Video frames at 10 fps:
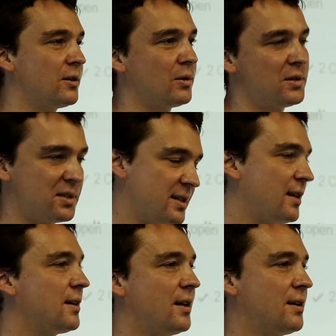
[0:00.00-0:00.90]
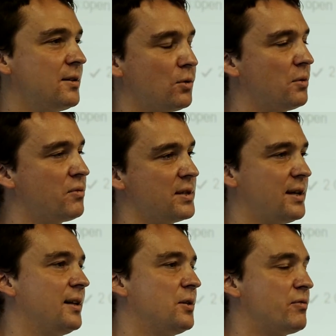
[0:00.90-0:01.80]
and just sending us sort of
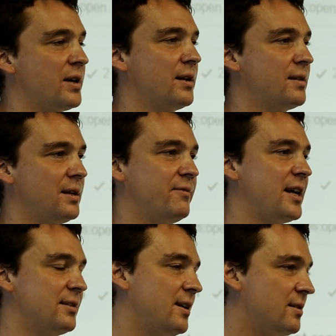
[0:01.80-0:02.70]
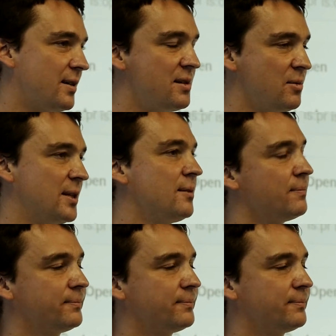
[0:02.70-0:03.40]
results of running the validation test suite.